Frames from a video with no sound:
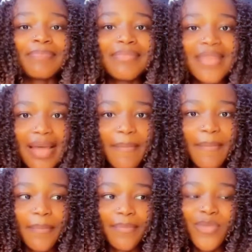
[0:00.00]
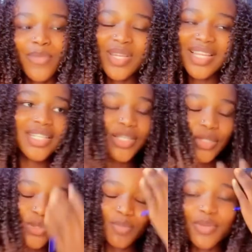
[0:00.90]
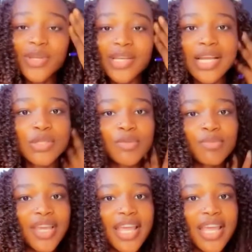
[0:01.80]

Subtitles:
that you did this to me, you did that to me,